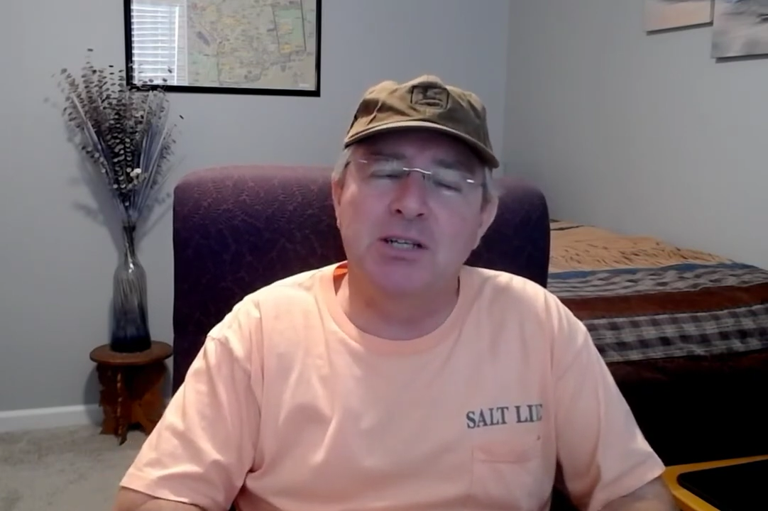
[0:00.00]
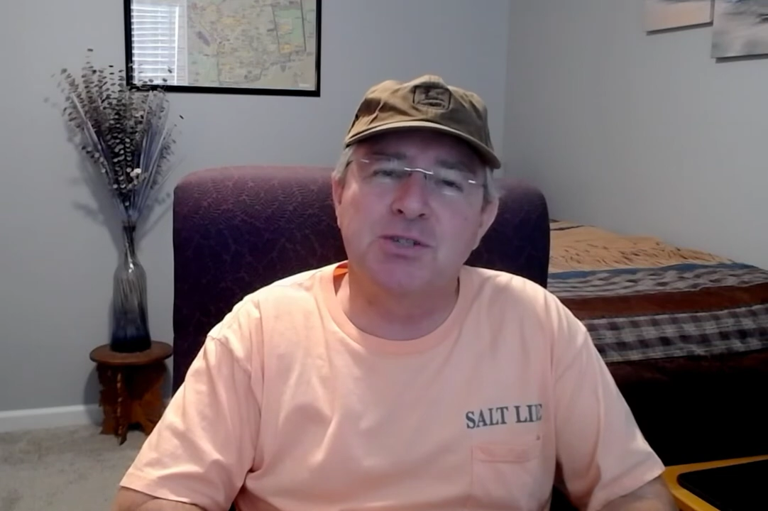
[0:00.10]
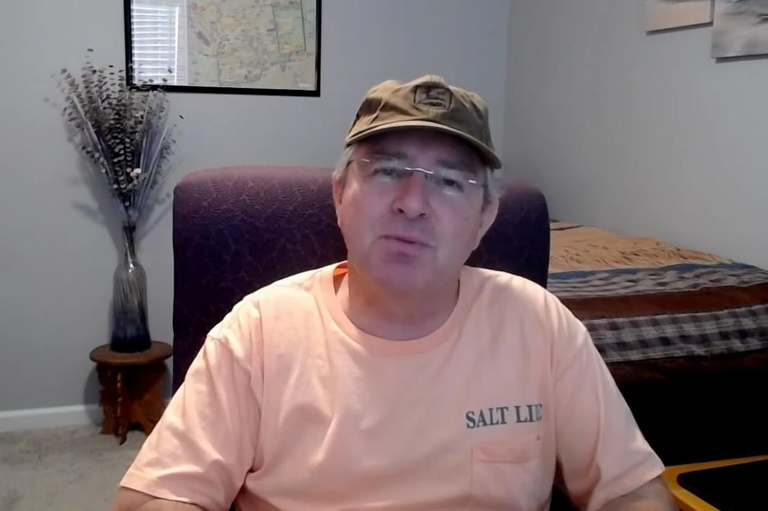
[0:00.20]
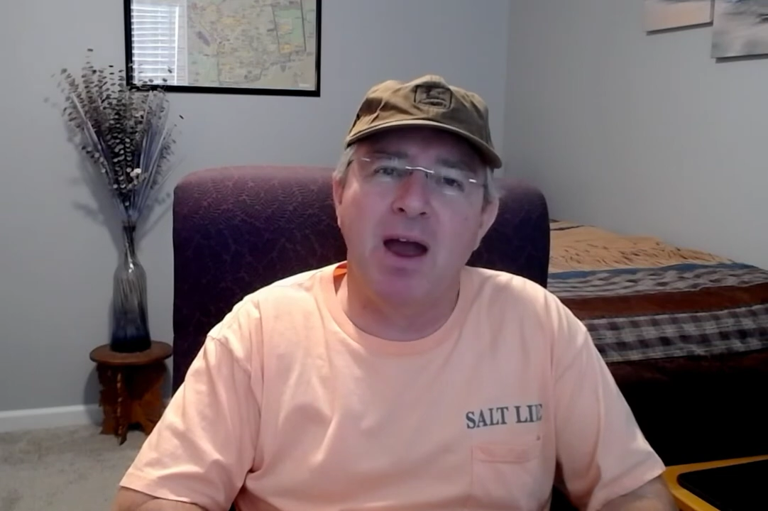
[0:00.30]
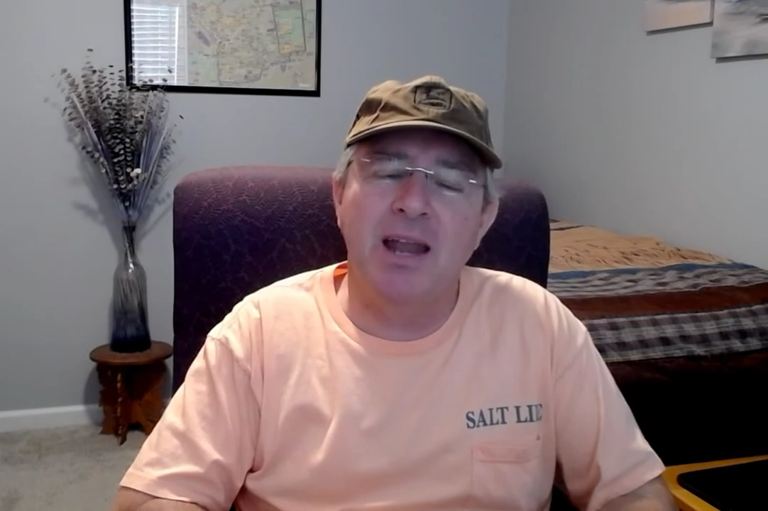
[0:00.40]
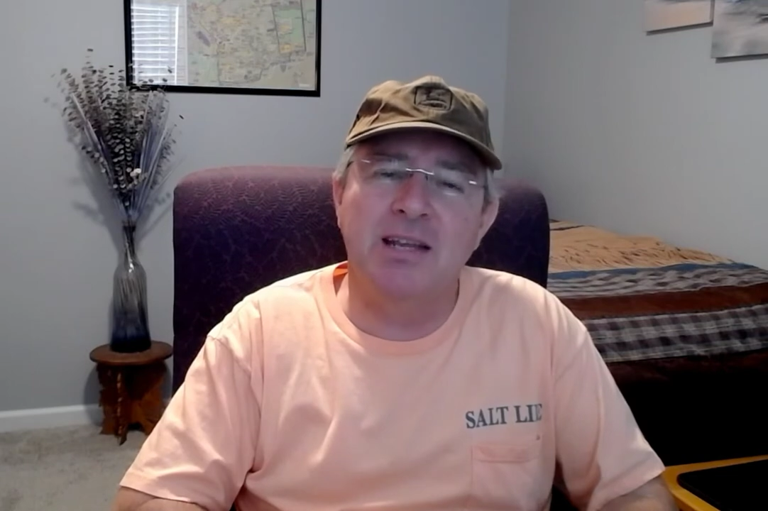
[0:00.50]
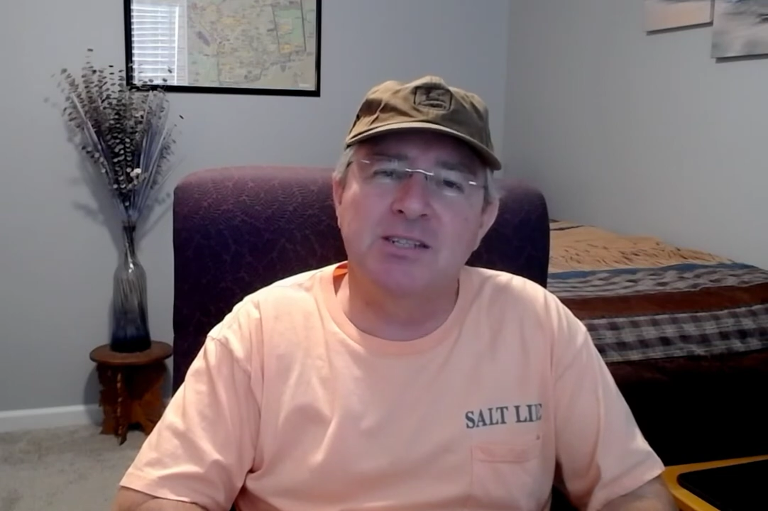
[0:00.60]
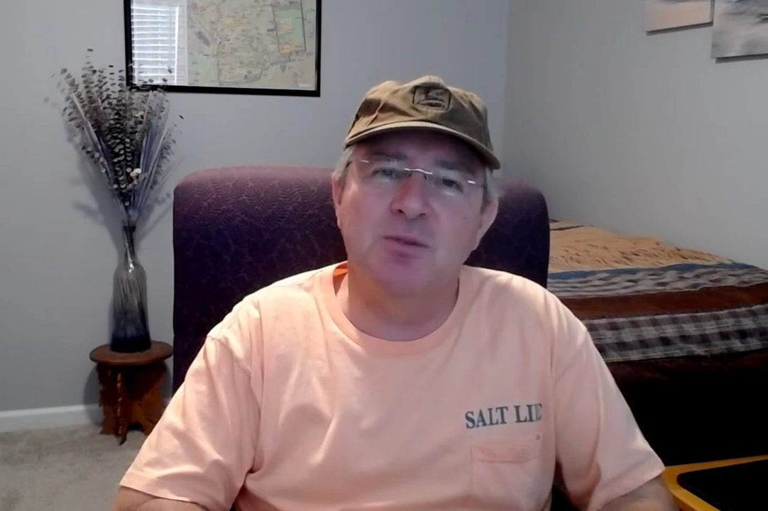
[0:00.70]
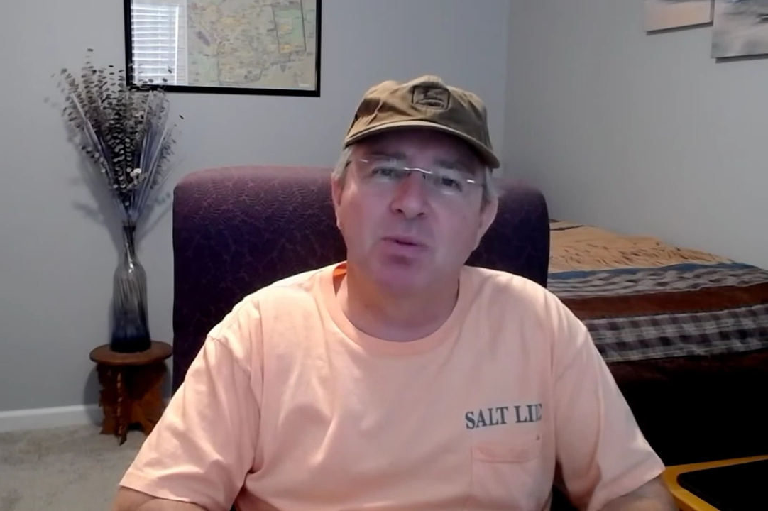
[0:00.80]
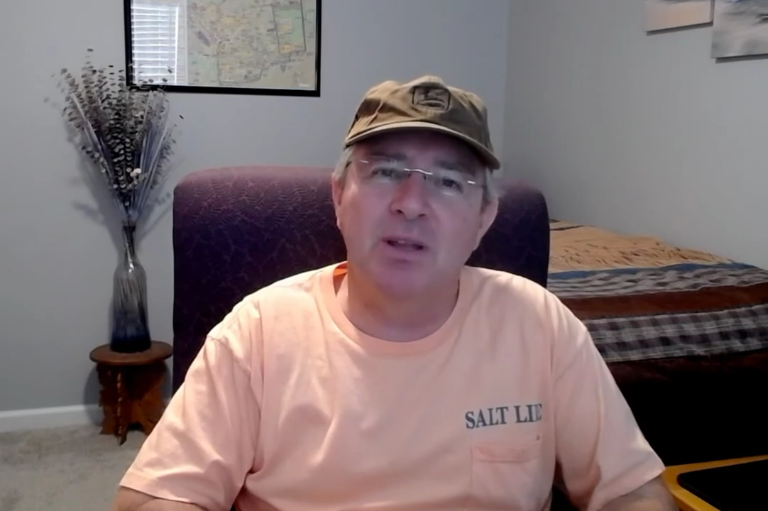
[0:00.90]
is writing
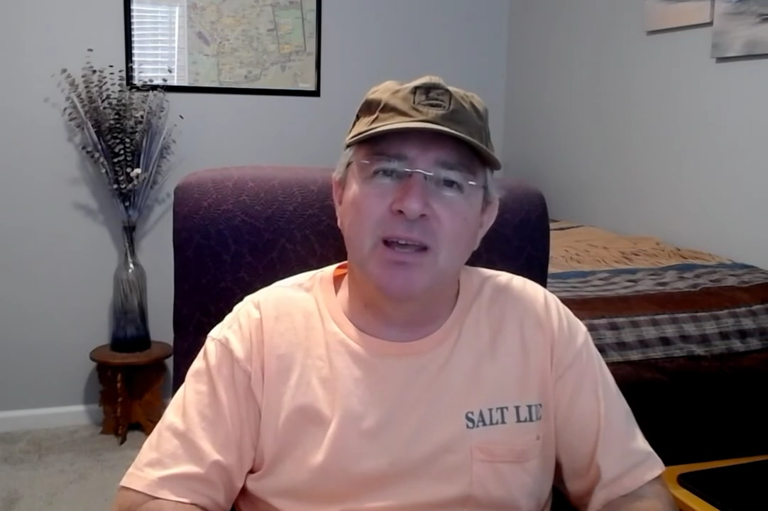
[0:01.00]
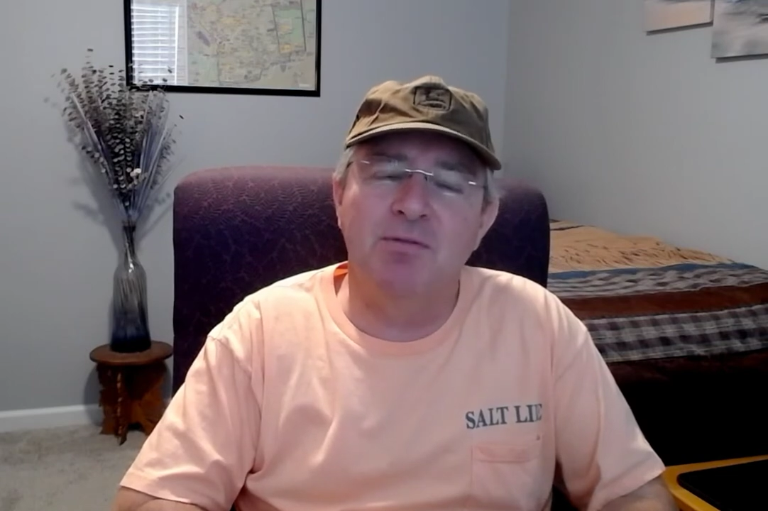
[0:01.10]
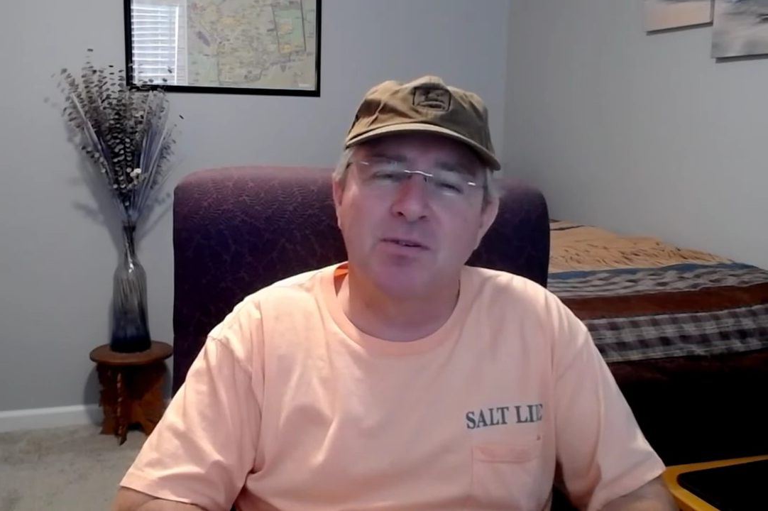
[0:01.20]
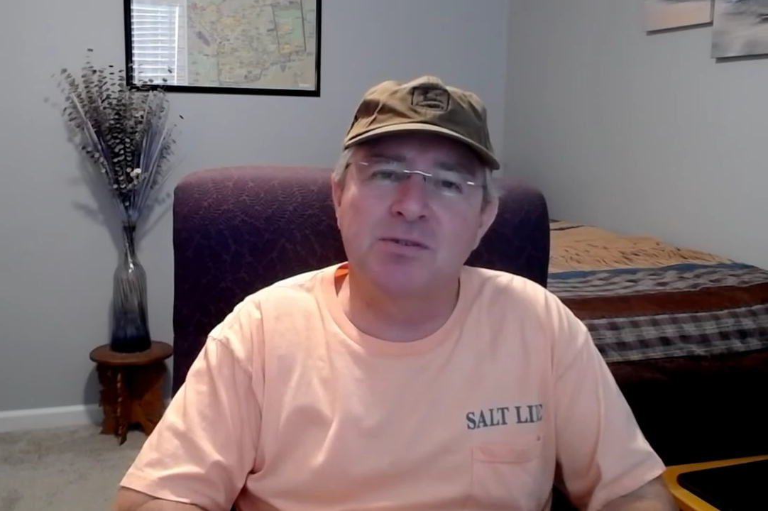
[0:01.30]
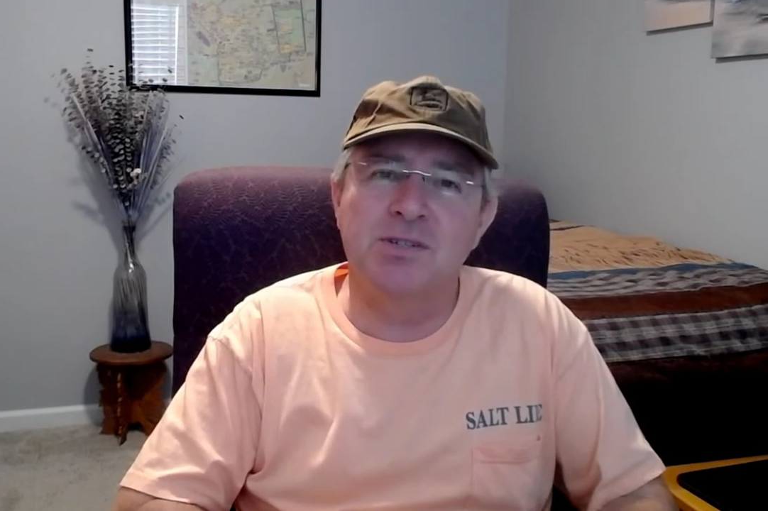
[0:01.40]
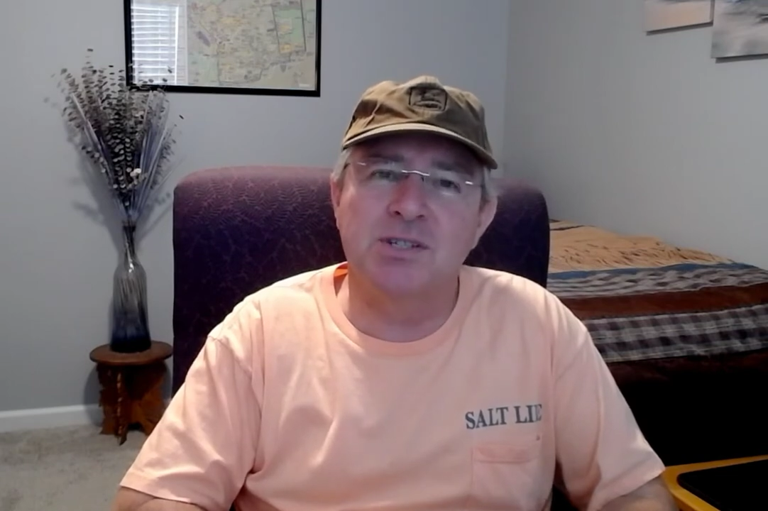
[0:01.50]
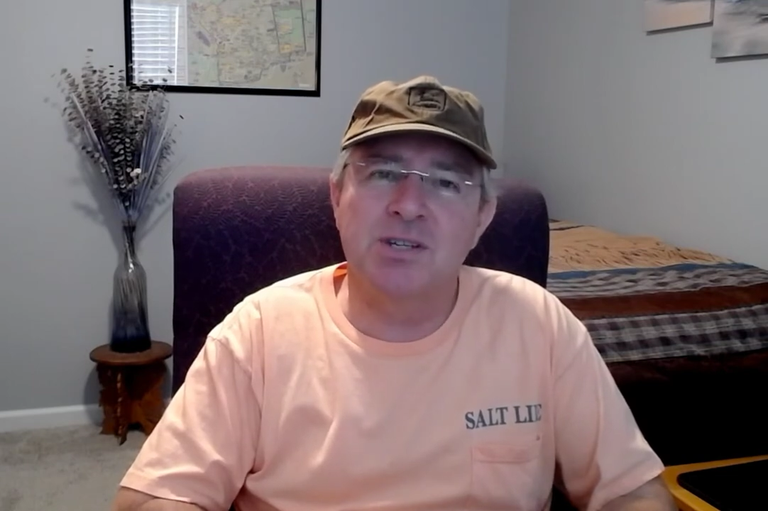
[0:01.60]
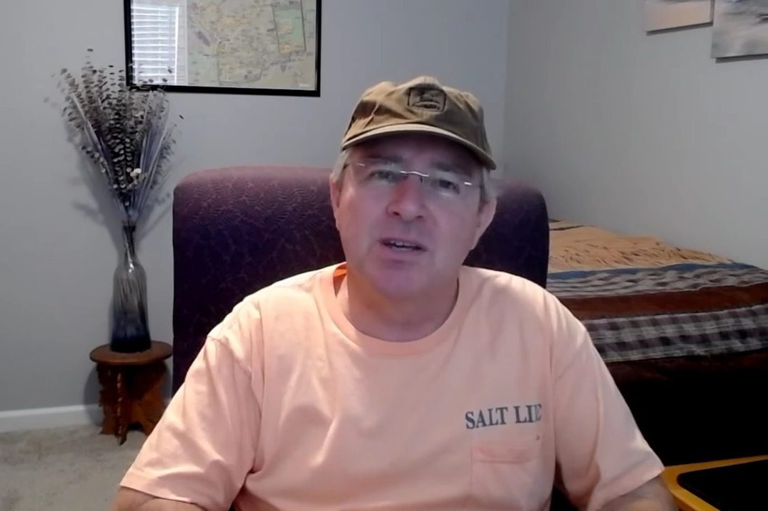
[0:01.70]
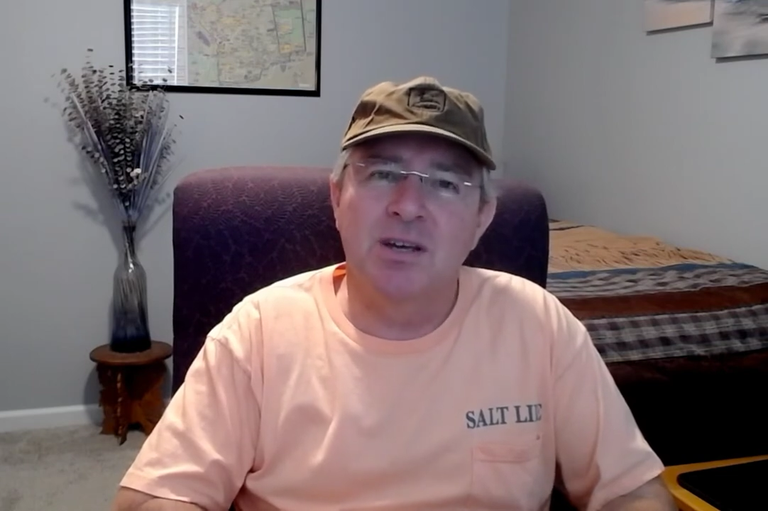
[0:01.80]
to believers